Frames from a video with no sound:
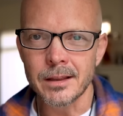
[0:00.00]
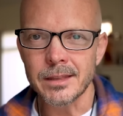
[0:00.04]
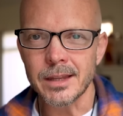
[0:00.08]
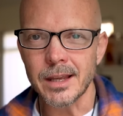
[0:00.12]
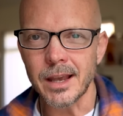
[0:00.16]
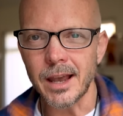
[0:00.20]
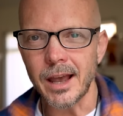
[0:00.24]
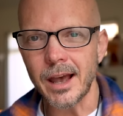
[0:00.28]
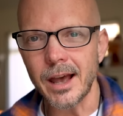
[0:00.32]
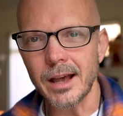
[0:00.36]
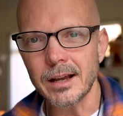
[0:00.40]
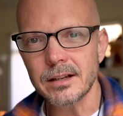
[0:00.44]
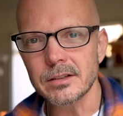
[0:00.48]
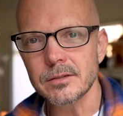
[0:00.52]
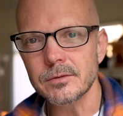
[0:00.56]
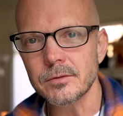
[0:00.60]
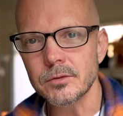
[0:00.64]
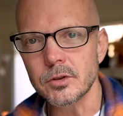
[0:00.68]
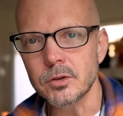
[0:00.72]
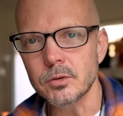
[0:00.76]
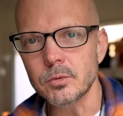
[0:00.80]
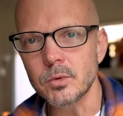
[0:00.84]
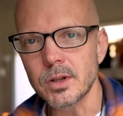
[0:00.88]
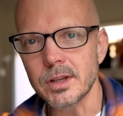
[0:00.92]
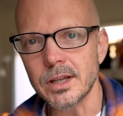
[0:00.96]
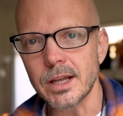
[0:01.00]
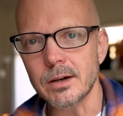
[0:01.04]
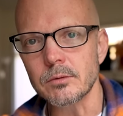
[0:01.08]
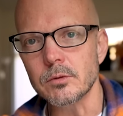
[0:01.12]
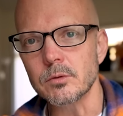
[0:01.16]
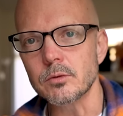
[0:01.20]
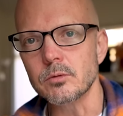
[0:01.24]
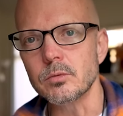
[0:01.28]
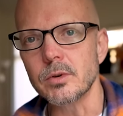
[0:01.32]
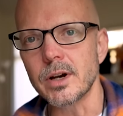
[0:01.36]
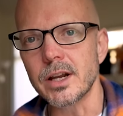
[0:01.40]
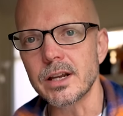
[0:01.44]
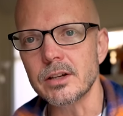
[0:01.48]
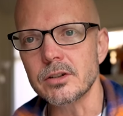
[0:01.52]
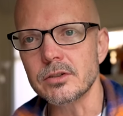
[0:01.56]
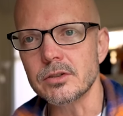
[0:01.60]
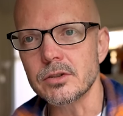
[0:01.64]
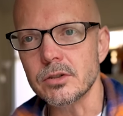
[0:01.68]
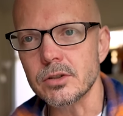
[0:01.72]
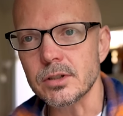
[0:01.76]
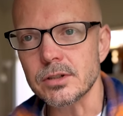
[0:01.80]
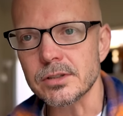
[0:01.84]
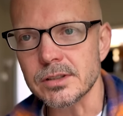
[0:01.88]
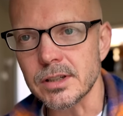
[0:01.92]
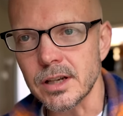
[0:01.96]
The act of doing that will raise
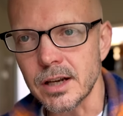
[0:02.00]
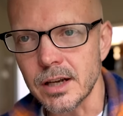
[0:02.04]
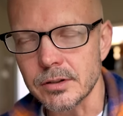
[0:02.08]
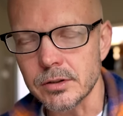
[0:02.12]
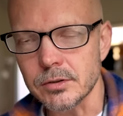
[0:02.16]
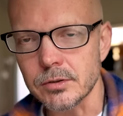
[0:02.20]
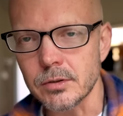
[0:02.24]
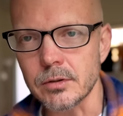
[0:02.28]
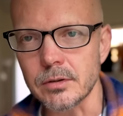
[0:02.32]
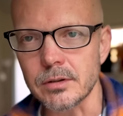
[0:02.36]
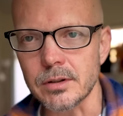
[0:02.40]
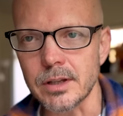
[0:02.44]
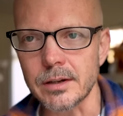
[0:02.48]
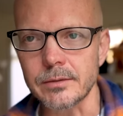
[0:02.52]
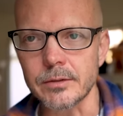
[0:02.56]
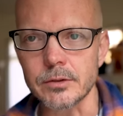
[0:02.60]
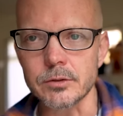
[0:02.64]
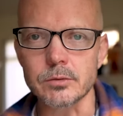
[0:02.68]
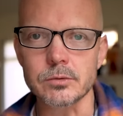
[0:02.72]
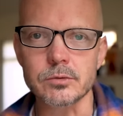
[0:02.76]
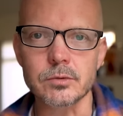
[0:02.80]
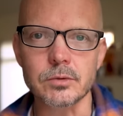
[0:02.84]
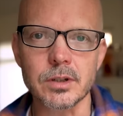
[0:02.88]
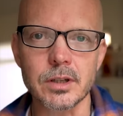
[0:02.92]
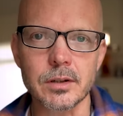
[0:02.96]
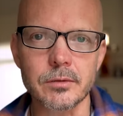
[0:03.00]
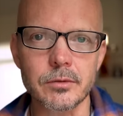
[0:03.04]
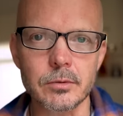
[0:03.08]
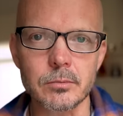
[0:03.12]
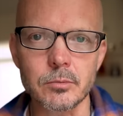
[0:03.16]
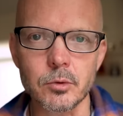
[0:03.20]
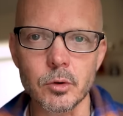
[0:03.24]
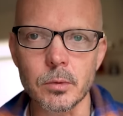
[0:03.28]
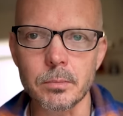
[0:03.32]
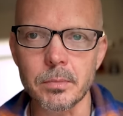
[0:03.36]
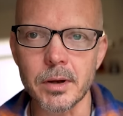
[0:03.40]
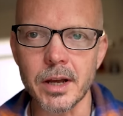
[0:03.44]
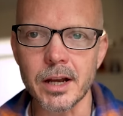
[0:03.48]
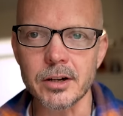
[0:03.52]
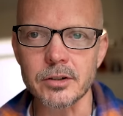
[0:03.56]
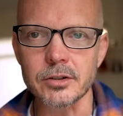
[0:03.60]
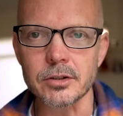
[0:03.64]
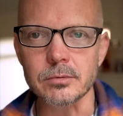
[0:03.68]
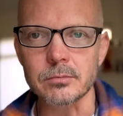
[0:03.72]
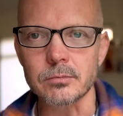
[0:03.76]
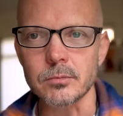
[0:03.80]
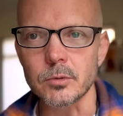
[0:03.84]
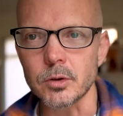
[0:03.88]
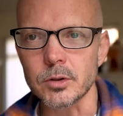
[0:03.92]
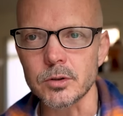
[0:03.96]
your testosterone levels, which will give you more
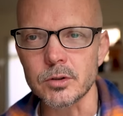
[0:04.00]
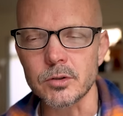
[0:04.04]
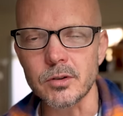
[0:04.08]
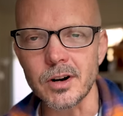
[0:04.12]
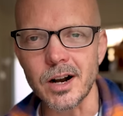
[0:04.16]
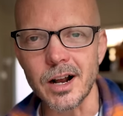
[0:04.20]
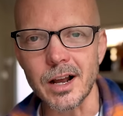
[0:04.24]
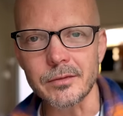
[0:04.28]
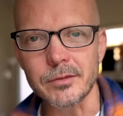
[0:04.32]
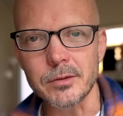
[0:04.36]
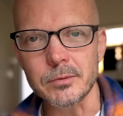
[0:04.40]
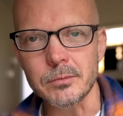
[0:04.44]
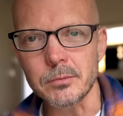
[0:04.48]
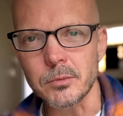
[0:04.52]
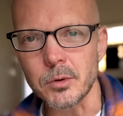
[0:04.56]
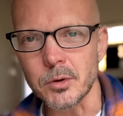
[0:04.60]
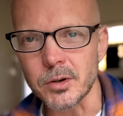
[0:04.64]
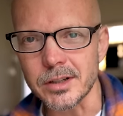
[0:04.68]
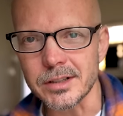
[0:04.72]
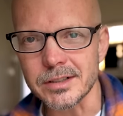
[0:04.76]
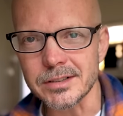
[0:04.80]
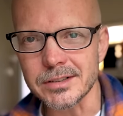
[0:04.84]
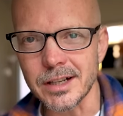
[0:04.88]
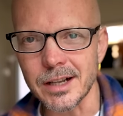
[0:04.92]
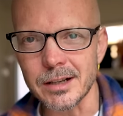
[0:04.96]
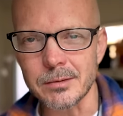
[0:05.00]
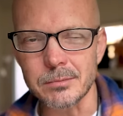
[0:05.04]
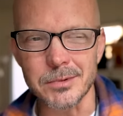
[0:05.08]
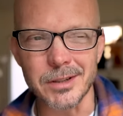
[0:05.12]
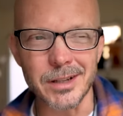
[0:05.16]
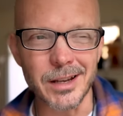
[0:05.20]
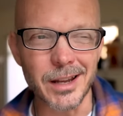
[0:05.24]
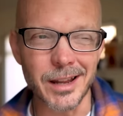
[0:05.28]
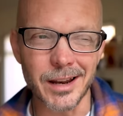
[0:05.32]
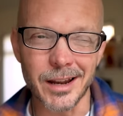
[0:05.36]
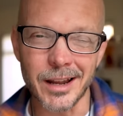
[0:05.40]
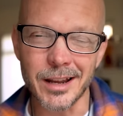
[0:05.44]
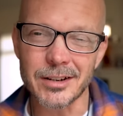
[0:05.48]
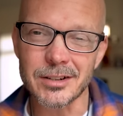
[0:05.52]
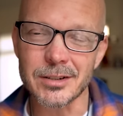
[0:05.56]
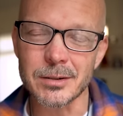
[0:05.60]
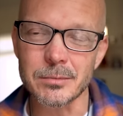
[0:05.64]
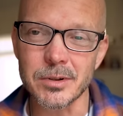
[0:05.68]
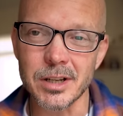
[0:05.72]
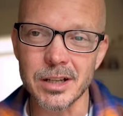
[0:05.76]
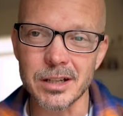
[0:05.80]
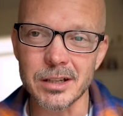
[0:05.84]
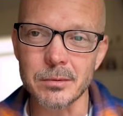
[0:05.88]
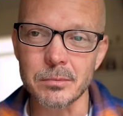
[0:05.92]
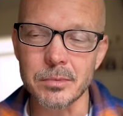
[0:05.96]
passion, more drive, and more excitement, and
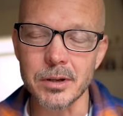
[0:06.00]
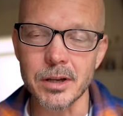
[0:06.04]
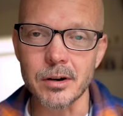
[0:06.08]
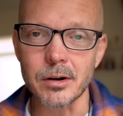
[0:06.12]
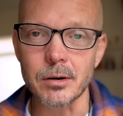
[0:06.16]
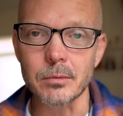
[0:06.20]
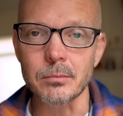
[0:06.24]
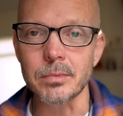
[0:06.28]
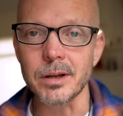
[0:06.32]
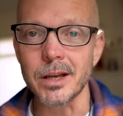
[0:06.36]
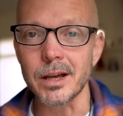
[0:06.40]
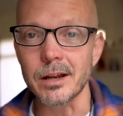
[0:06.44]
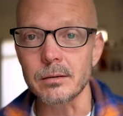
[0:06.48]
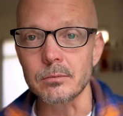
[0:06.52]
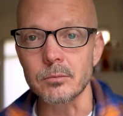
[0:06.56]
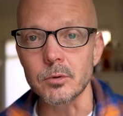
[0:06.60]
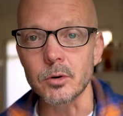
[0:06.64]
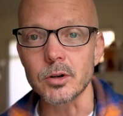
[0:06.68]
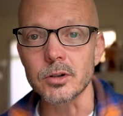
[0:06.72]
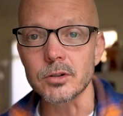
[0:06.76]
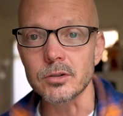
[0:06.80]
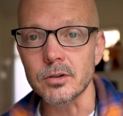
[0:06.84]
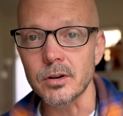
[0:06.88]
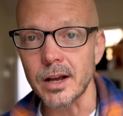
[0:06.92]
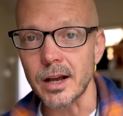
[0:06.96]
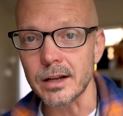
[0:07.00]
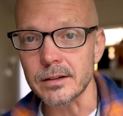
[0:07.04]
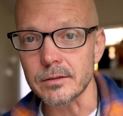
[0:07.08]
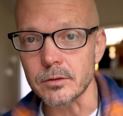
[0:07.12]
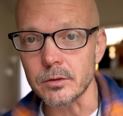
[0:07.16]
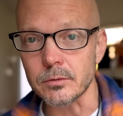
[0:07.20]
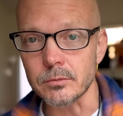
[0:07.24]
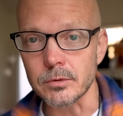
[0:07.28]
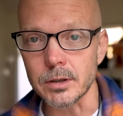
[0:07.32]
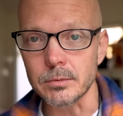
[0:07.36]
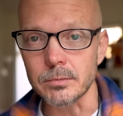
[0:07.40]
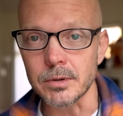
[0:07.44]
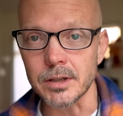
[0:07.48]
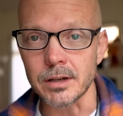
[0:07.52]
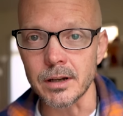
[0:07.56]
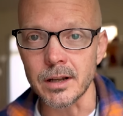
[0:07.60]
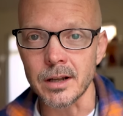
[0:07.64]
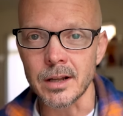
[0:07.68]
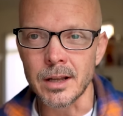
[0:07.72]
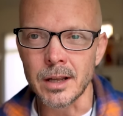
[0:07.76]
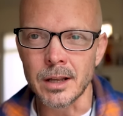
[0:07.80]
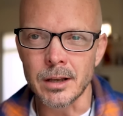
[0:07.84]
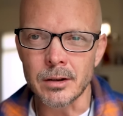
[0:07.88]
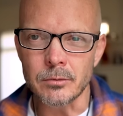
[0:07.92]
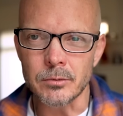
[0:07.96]
actually make you better in bed and more attractive to women.
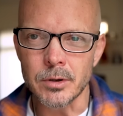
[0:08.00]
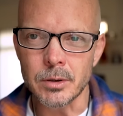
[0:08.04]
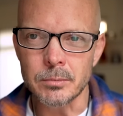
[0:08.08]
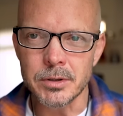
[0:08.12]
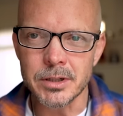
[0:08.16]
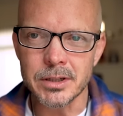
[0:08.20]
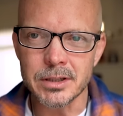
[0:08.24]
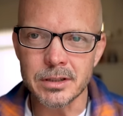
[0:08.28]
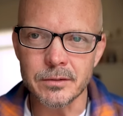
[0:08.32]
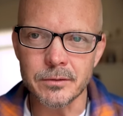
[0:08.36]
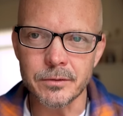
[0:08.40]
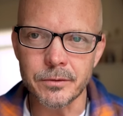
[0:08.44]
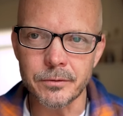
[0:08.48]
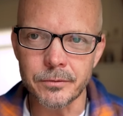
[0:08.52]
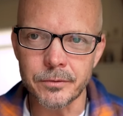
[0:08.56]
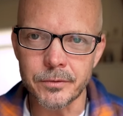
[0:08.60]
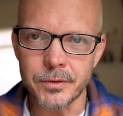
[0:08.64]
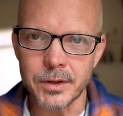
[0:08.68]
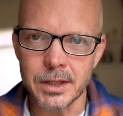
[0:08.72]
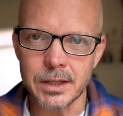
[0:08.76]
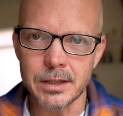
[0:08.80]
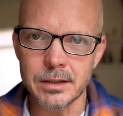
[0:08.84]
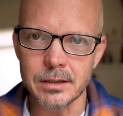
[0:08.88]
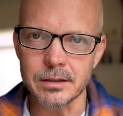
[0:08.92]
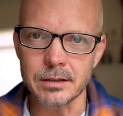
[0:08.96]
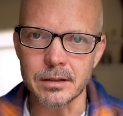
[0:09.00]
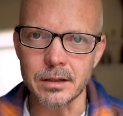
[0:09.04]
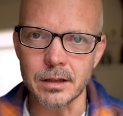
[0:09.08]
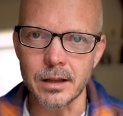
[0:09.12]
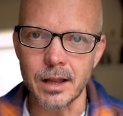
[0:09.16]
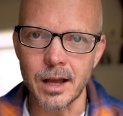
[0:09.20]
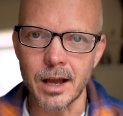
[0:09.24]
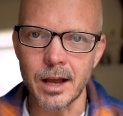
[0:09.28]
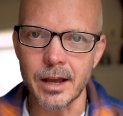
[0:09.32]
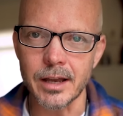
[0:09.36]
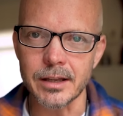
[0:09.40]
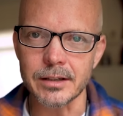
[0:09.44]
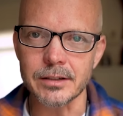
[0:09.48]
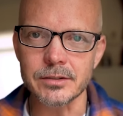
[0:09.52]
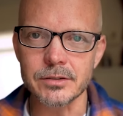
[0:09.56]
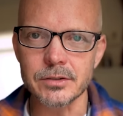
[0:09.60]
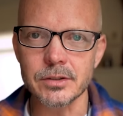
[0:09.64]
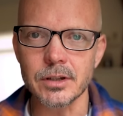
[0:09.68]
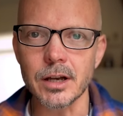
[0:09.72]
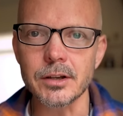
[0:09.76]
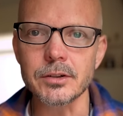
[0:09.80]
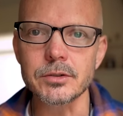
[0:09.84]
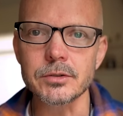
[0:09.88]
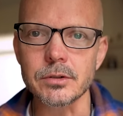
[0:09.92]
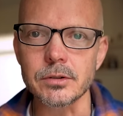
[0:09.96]
Women can feel high
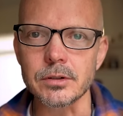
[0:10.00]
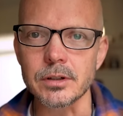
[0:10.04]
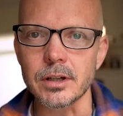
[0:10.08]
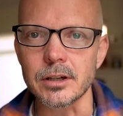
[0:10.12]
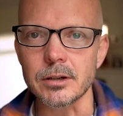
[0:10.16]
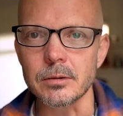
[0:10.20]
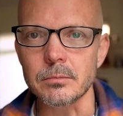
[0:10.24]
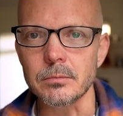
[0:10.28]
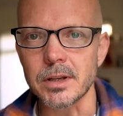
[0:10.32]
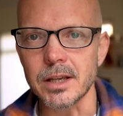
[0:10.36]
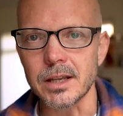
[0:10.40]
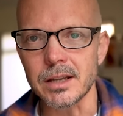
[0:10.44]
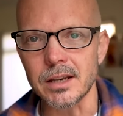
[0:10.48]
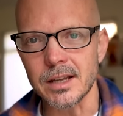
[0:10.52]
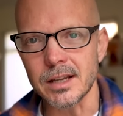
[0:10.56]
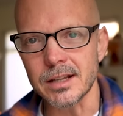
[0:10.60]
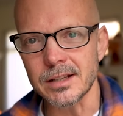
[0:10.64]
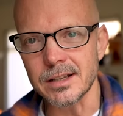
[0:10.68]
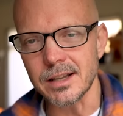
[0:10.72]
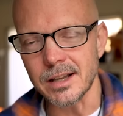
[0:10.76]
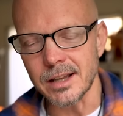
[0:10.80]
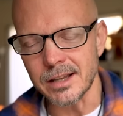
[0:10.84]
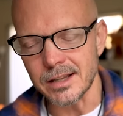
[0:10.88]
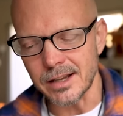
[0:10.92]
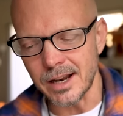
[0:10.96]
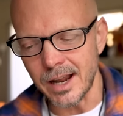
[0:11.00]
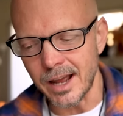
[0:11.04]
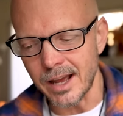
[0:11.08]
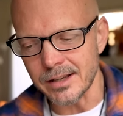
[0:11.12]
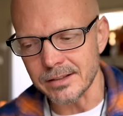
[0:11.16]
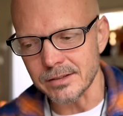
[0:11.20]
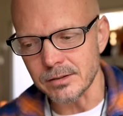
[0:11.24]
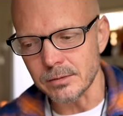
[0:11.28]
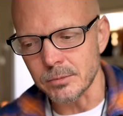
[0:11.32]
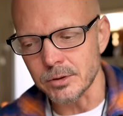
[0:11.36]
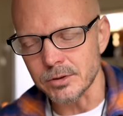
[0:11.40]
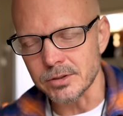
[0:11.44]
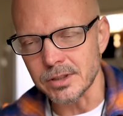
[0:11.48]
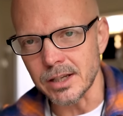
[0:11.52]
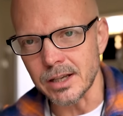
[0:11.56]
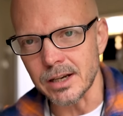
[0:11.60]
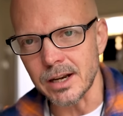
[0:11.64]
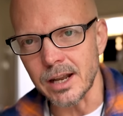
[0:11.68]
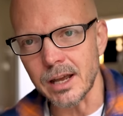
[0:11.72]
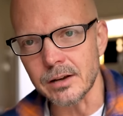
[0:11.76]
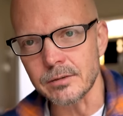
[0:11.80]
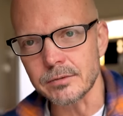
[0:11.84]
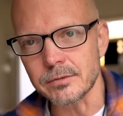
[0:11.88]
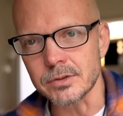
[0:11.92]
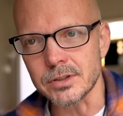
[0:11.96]
testosterone on a man. It has almost like
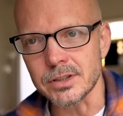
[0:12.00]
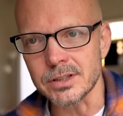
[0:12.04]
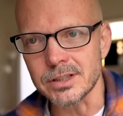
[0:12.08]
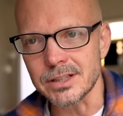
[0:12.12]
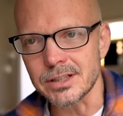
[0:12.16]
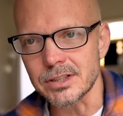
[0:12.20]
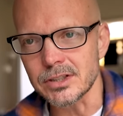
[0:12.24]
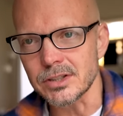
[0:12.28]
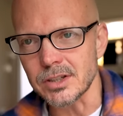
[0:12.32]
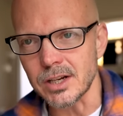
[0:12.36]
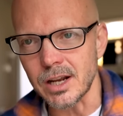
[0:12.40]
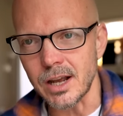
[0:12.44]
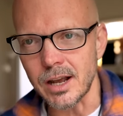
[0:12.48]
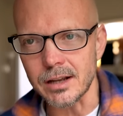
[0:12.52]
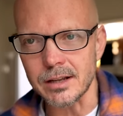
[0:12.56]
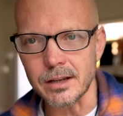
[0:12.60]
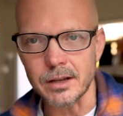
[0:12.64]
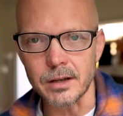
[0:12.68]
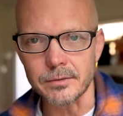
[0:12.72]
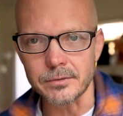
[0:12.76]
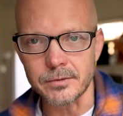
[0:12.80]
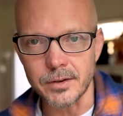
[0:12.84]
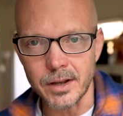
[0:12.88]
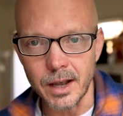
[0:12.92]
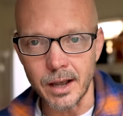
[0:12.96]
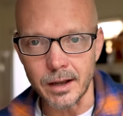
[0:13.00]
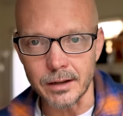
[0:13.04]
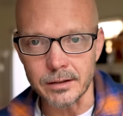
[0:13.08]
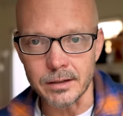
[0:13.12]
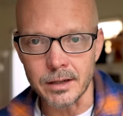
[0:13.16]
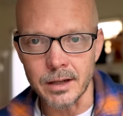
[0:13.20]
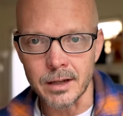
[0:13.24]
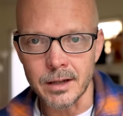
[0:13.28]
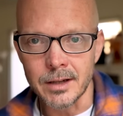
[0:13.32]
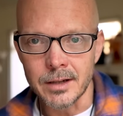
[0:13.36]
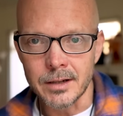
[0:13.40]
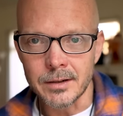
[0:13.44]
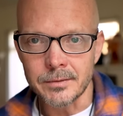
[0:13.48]
an aphrodisiac effect.